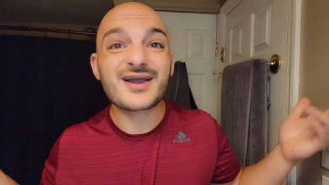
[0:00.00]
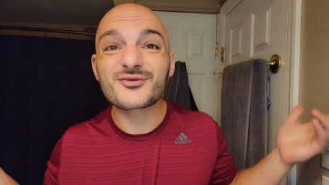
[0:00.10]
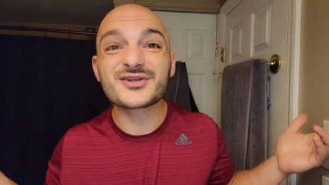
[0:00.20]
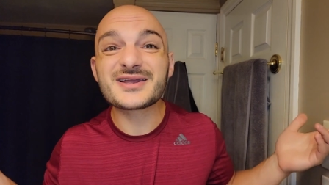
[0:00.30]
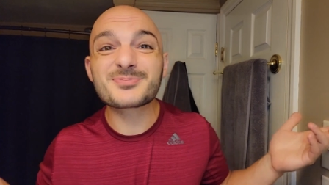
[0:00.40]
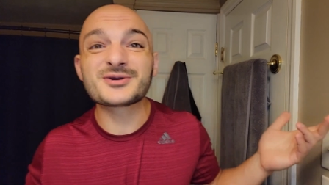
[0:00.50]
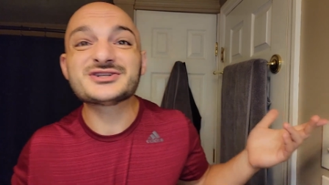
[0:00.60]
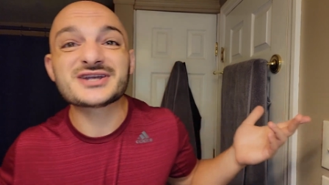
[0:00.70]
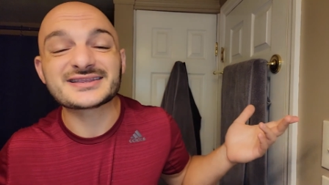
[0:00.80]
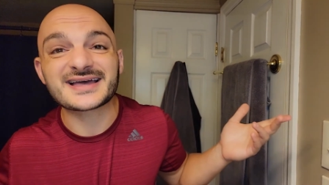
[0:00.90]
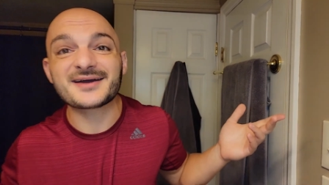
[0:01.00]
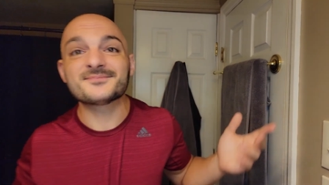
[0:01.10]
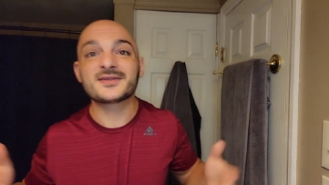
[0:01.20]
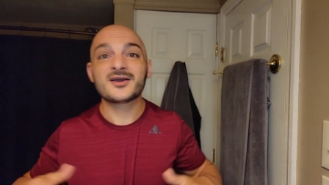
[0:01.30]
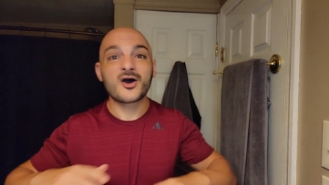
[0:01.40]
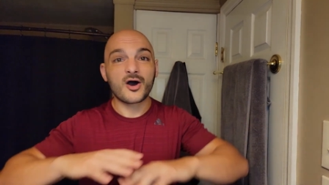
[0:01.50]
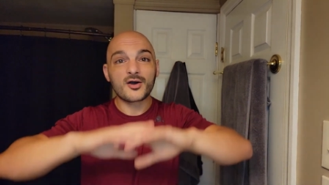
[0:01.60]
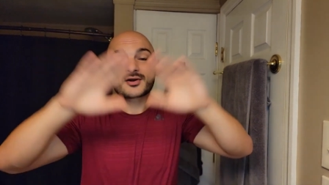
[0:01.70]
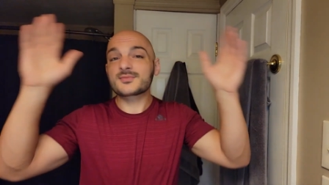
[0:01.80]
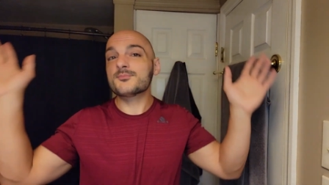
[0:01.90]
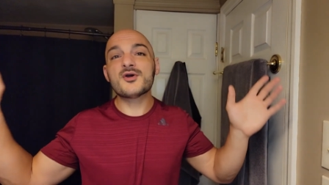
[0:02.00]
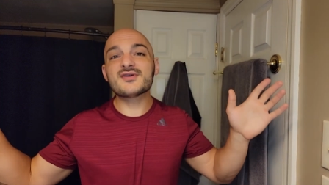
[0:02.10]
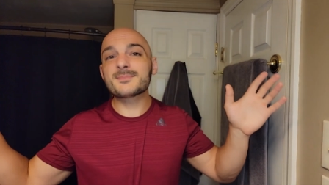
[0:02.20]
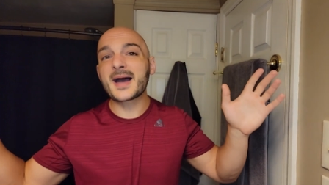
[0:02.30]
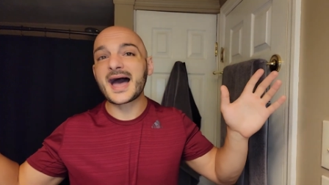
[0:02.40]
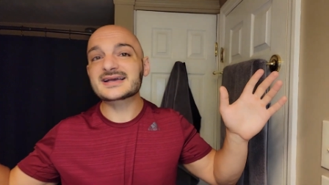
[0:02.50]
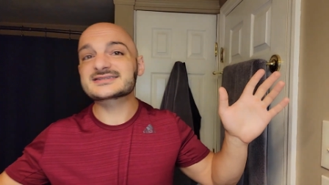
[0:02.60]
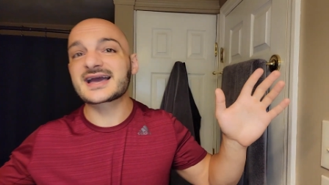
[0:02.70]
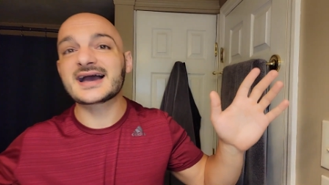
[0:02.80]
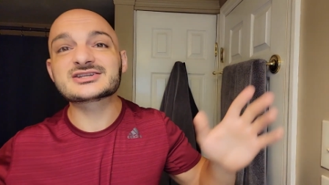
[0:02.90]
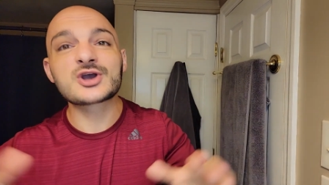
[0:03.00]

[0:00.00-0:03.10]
I really appreciate that. Moving past, guys,